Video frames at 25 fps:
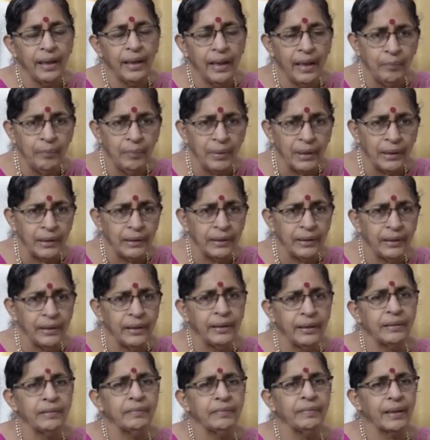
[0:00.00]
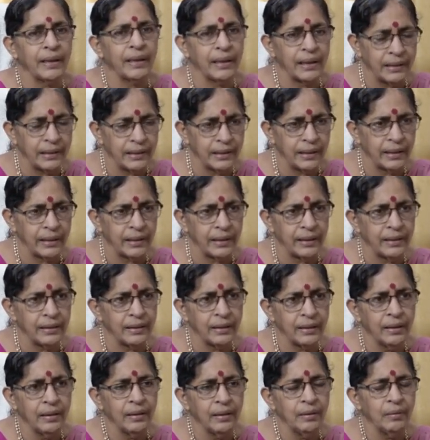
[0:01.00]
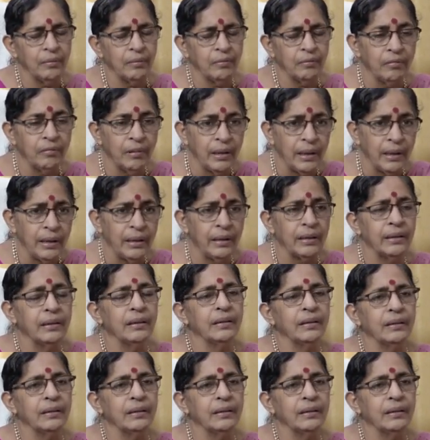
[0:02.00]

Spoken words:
Among these varieties, one